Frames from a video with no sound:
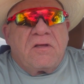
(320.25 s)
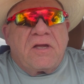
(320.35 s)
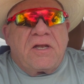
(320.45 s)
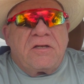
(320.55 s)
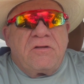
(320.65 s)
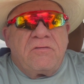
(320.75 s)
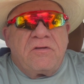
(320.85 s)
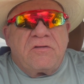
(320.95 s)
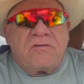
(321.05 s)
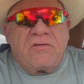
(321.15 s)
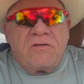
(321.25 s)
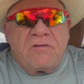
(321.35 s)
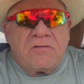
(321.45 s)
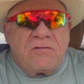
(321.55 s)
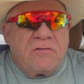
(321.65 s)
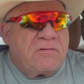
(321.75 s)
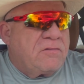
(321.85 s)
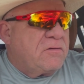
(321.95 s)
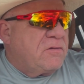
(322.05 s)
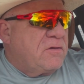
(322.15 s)
I got to do this
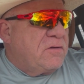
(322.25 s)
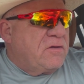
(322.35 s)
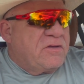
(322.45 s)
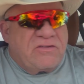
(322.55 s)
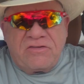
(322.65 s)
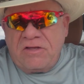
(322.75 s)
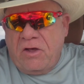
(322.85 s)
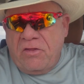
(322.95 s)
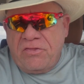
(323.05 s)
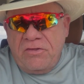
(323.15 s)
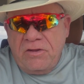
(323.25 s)
stealth.